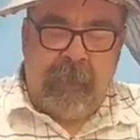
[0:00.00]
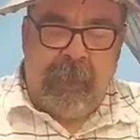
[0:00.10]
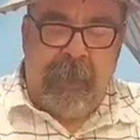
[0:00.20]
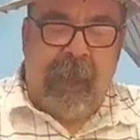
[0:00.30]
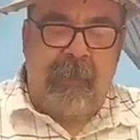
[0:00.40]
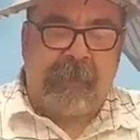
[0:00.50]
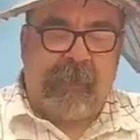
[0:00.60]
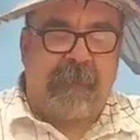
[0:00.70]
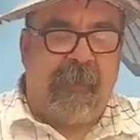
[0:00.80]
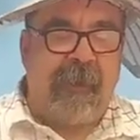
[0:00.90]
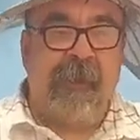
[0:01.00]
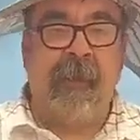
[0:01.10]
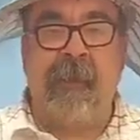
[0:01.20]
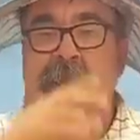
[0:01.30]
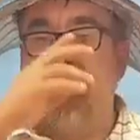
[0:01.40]
And that looks like a
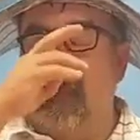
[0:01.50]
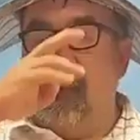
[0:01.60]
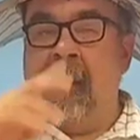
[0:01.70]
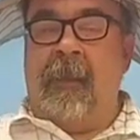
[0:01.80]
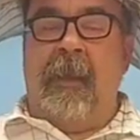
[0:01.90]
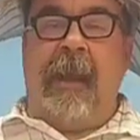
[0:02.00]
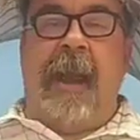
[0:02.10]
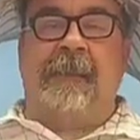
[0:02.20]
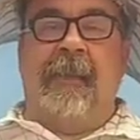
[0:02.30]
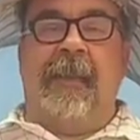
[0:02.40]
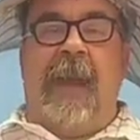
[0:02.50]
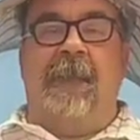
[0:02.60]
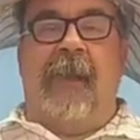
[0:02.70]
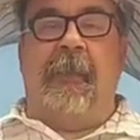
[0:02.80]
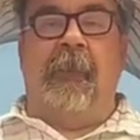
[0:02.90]
very excellent time,
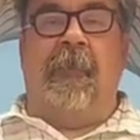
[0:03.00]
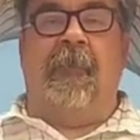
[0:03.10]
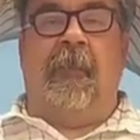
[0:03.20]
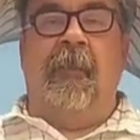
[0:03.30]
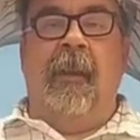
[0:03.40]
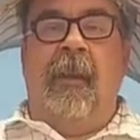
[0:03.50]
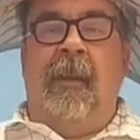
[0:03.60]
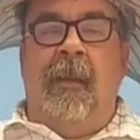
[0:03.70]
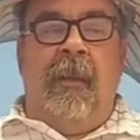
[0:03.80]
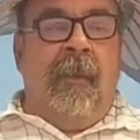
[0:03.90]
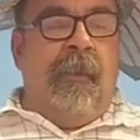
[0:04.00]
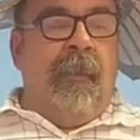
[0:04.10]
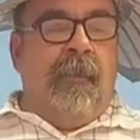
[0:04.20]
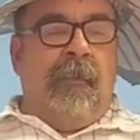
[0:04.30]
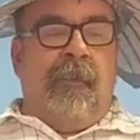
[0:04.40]
very beautiful.
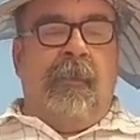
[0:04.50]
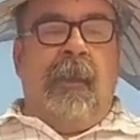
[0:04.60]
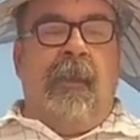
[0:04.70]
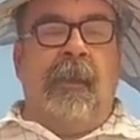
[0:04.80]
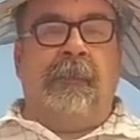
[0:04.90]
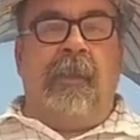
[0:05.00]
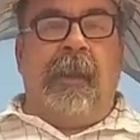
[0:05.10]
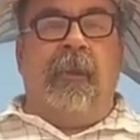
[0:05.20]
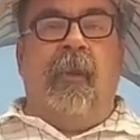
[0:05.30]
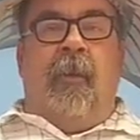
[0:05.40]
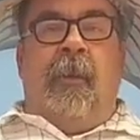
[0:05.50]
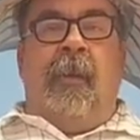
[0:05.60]
It looks pretty cool. A